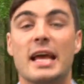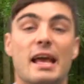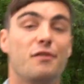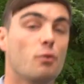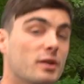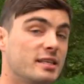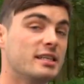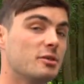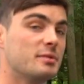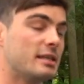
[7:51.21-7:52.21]
If you want to
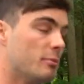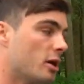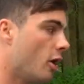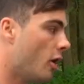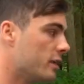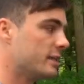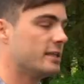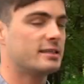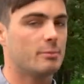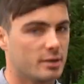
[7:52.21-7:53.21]
see some similar cars in
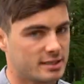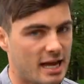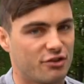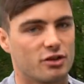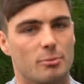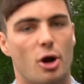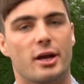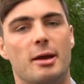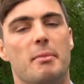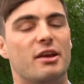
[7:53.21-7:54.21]
a similar section of the market,